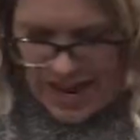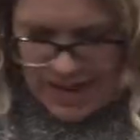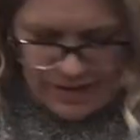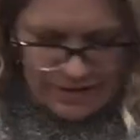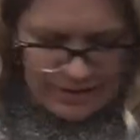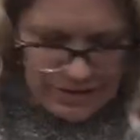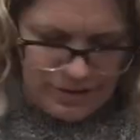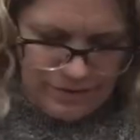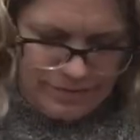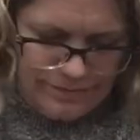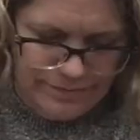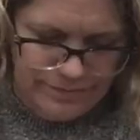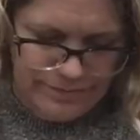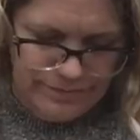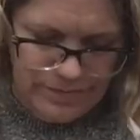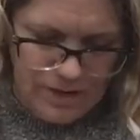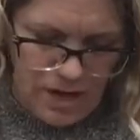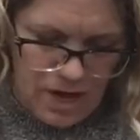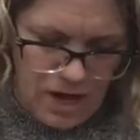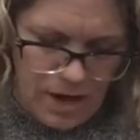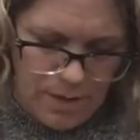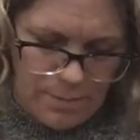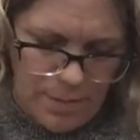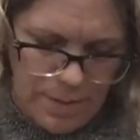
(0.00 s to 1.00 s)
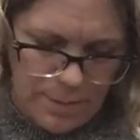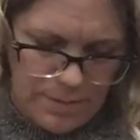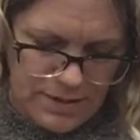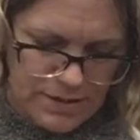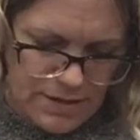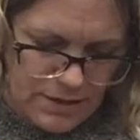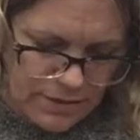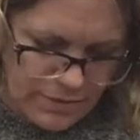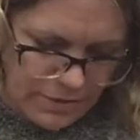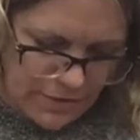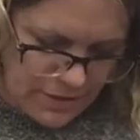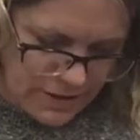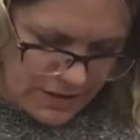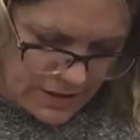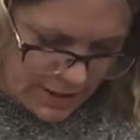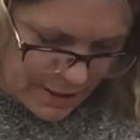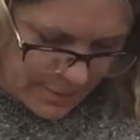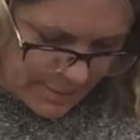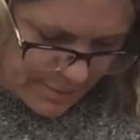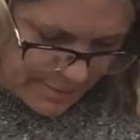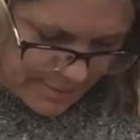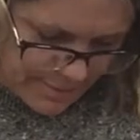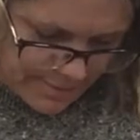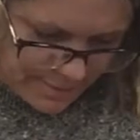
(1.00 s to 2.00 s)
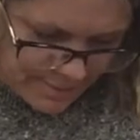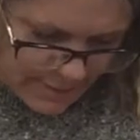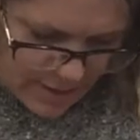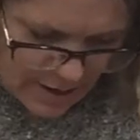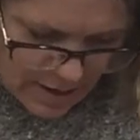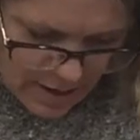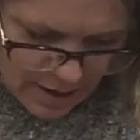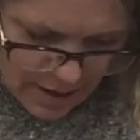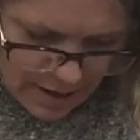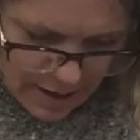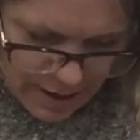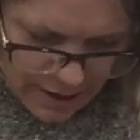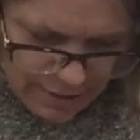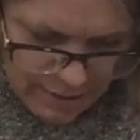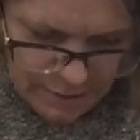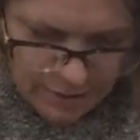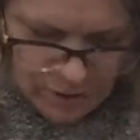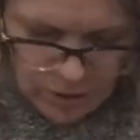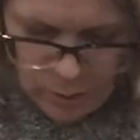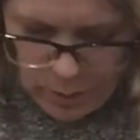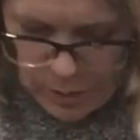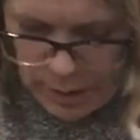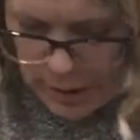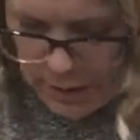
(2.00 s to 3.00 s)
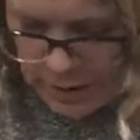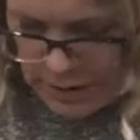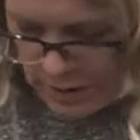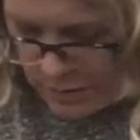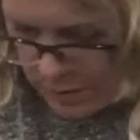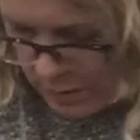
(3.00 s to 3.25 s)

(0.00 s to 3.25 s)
I don't know. Maybe it's in the front zip. I don't know what I do